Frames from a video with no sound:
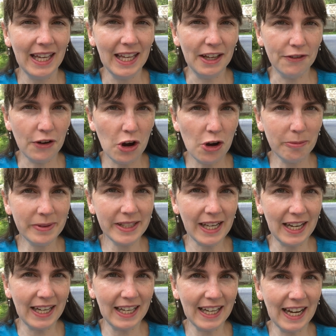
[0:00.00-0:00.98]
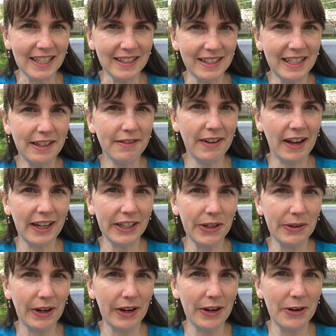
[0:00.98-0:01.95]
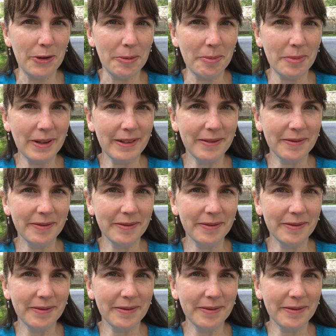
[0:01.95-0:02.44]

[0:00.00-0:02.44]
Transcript: if homesteading has devalued our home.